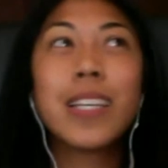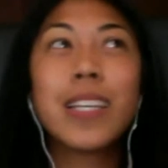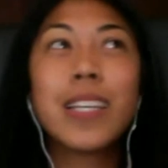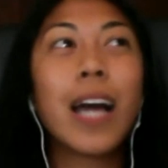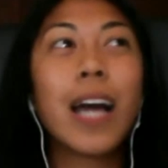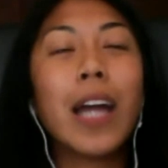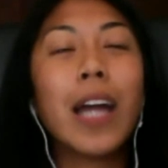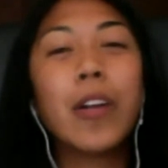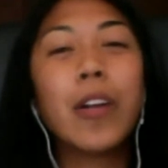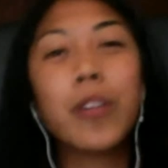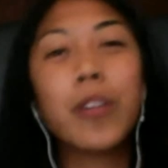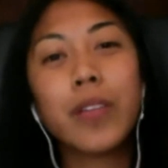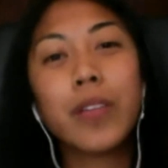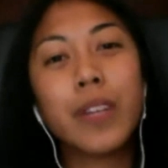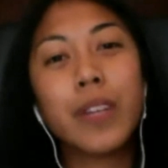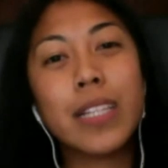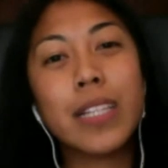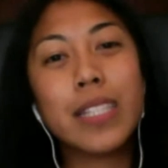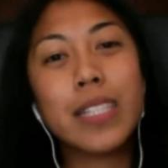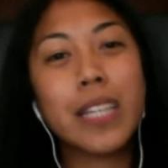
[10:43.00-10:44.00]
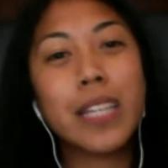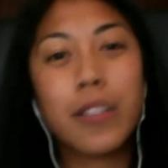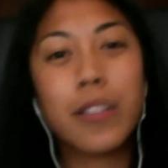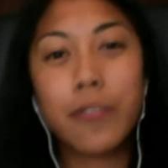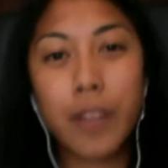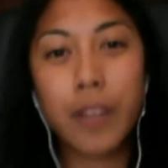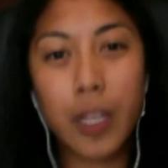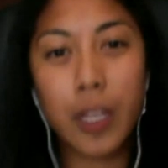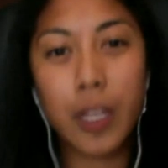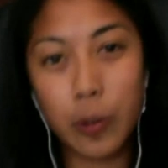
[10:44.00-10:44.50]
don't even
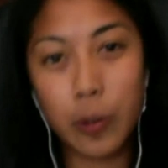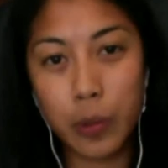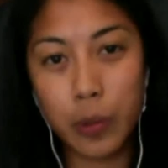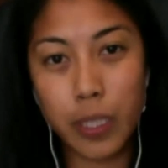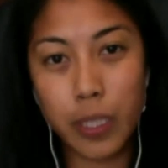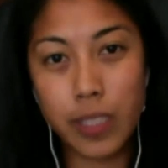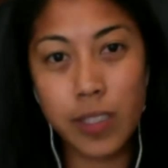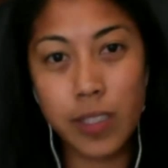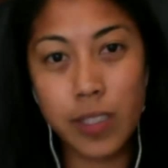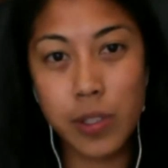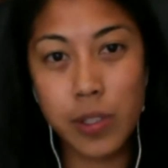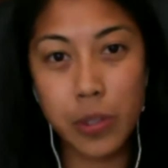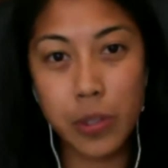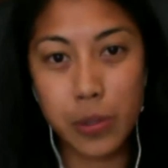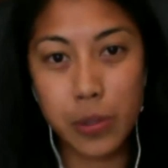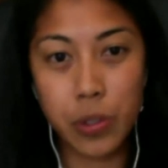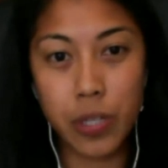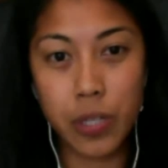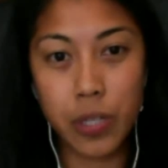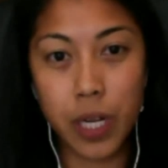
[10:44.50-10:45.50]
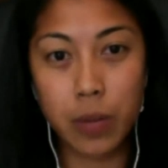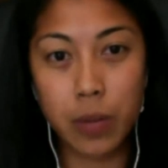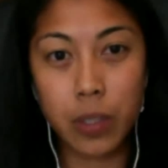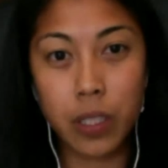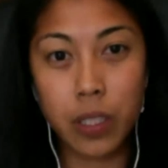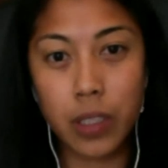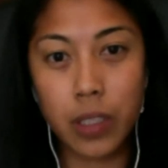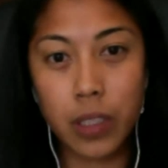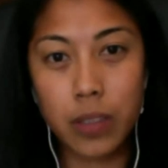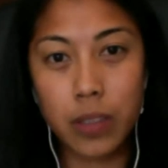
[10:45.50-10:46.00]
identify Google Plus as a social
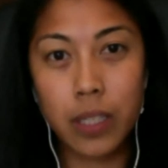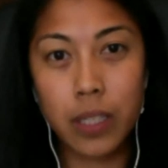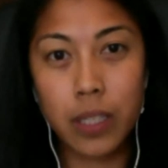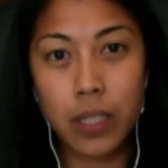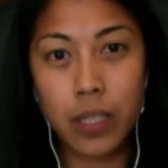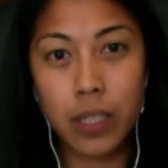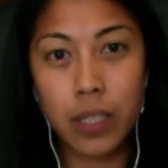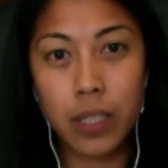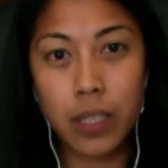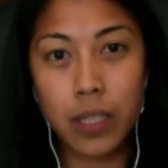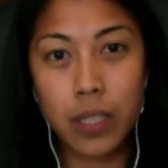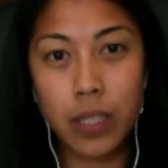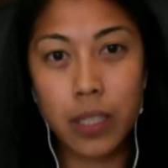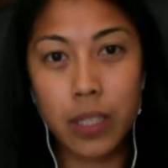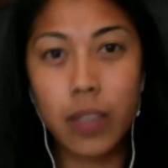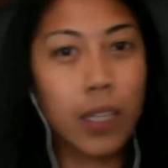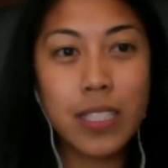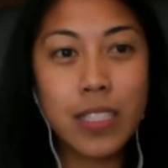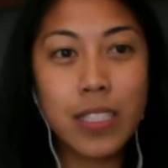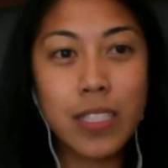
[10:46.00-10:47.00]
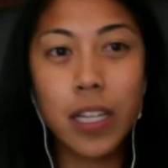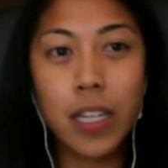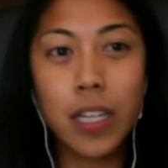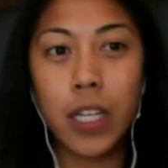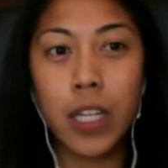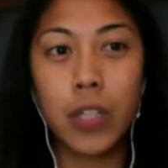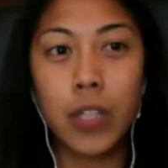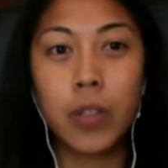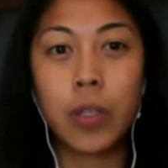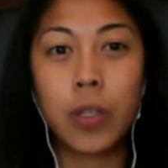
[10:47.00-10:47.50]
network. Like, if you're listening
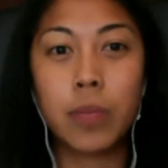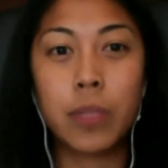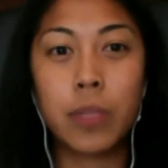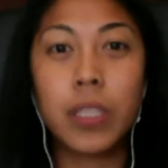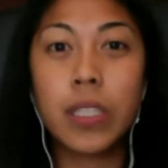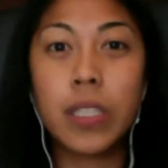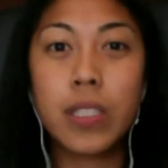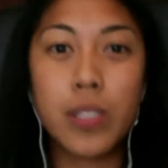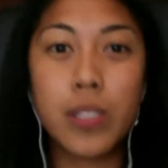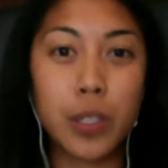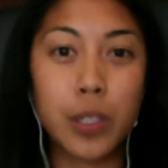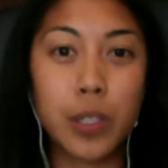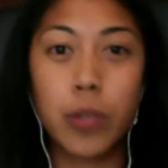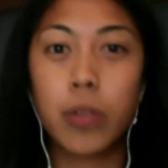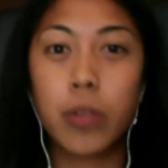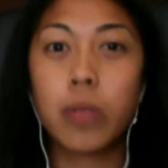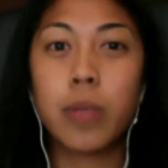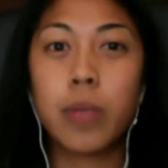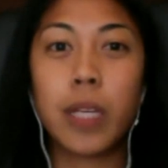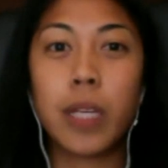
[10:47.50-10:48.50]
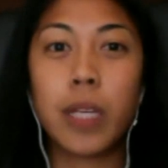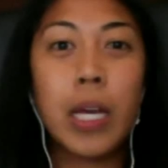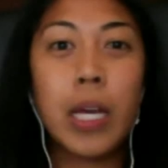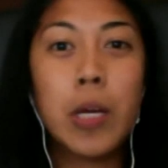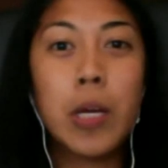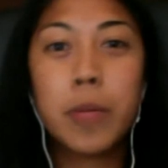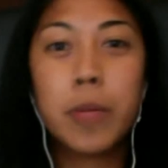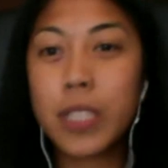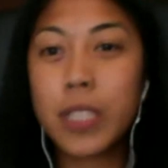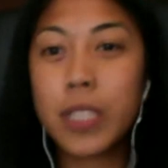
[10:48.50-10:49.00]
and you completely disagree with me,
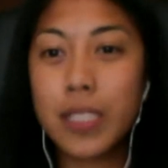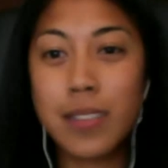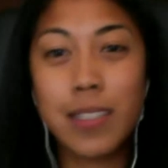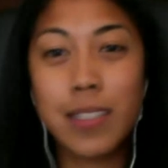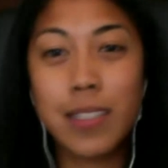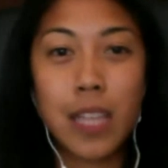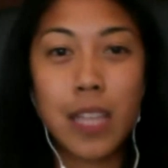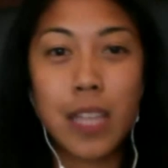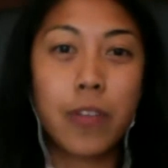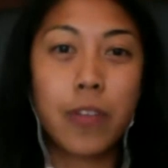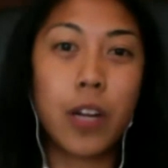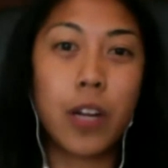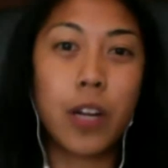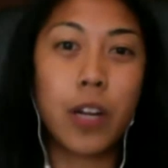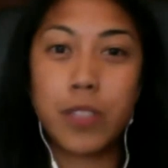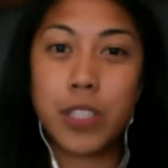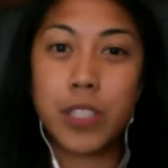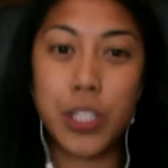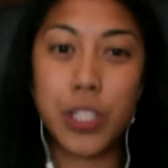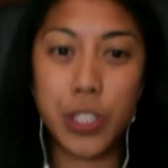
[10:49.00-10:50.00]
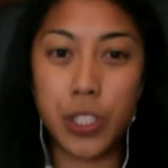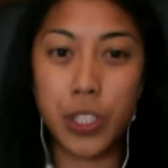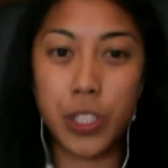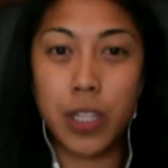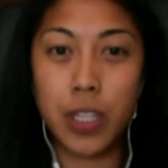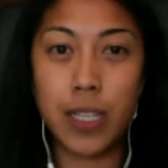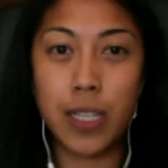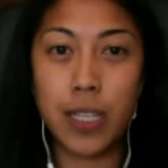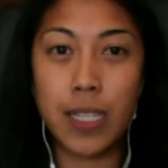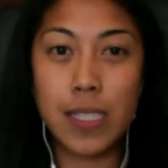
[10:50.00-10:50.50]
please, let's have conversation
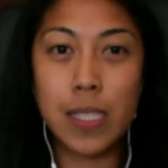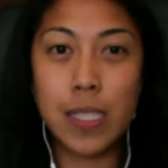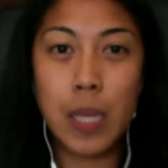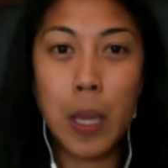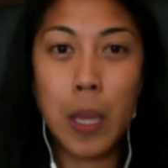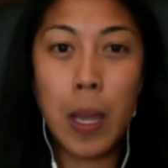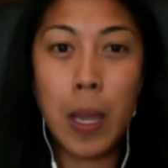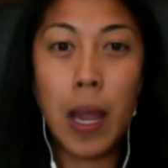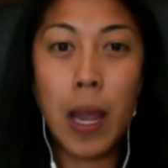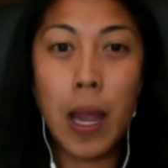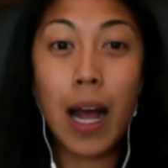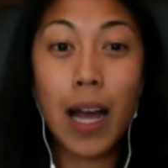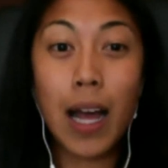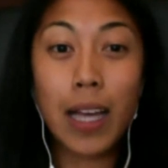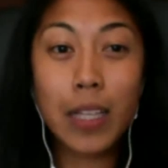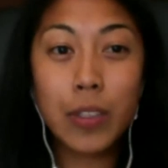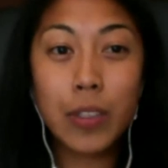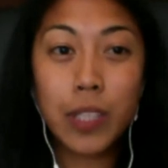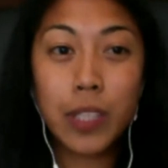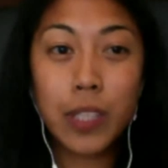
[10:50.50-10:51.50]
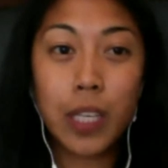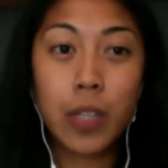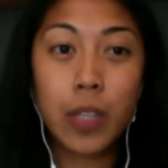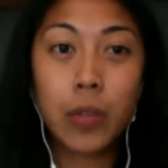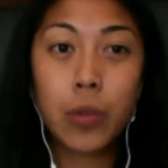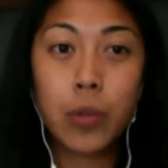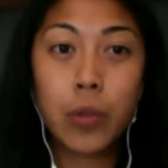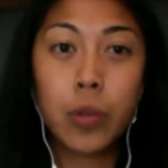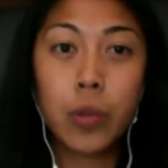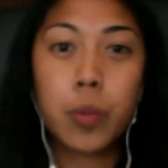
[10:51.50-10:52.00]
on this. I look at
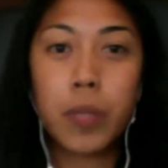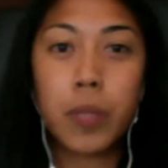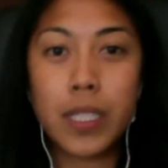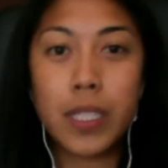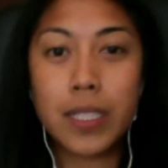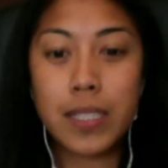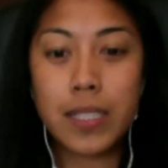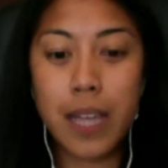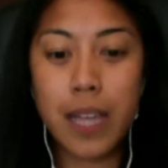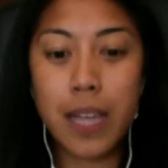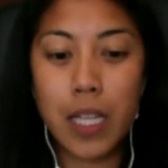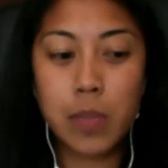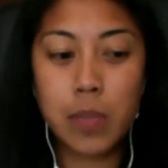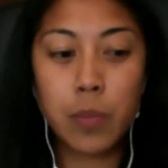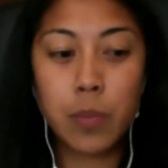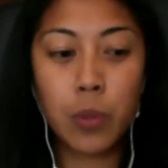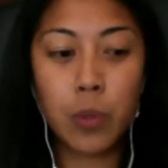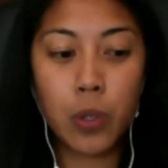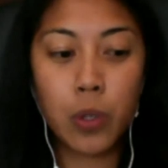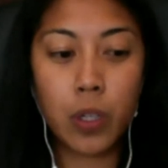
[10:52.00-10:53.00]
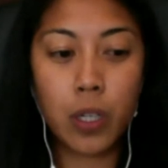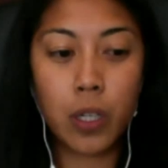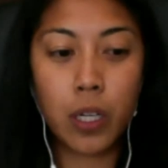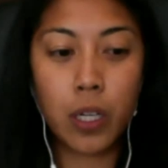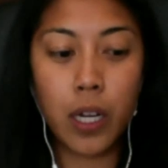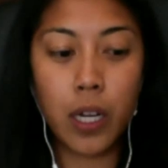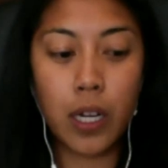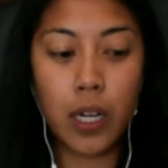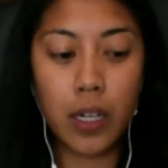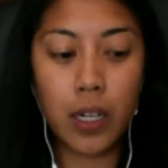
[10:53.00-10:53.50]
Google Plus as
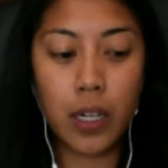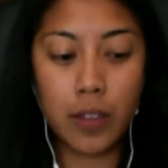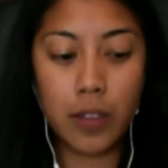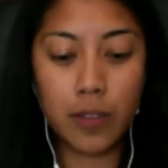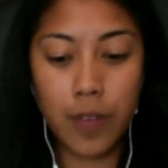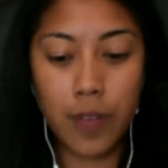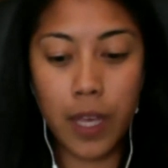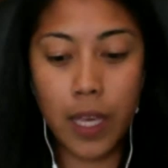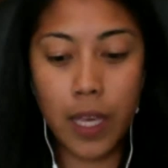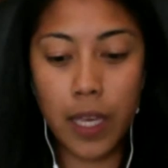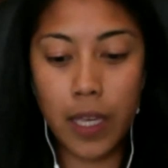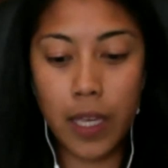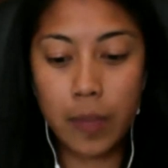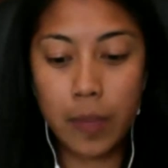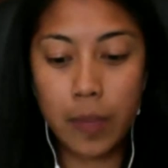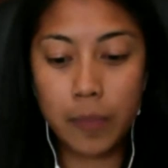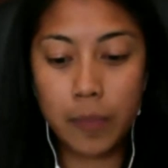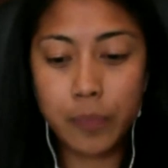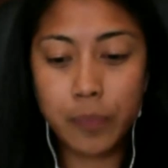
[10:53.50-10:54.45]
more of an